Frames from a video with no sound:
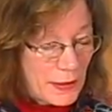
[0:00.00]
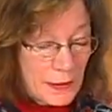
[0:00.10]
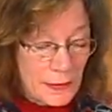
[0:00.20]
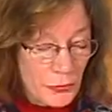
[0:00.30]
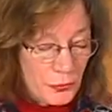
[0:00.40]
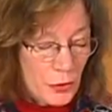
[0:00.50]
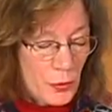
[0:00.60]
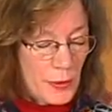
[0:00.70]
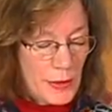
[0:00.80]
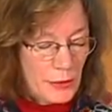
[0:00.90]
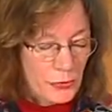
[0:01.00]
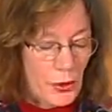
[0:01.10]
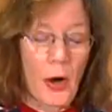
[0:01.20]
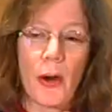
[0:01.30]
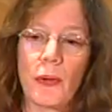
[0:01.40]
This requires
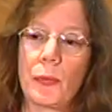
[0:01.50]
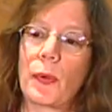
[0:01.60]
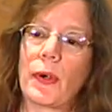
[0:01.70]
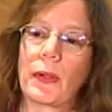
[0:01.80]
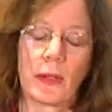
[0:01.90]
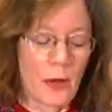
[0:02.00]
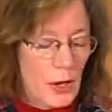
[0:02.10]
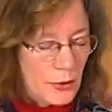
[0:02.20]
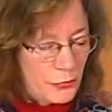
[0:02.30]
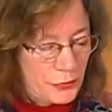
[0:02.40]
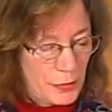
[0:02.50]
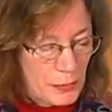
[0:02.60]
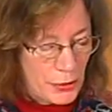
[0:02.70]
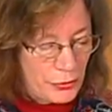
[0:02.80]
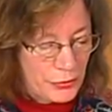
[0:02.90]
hard work, constant
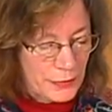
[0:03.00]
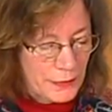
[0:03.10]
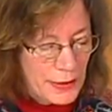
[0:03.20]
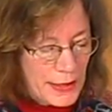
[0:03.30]
motion,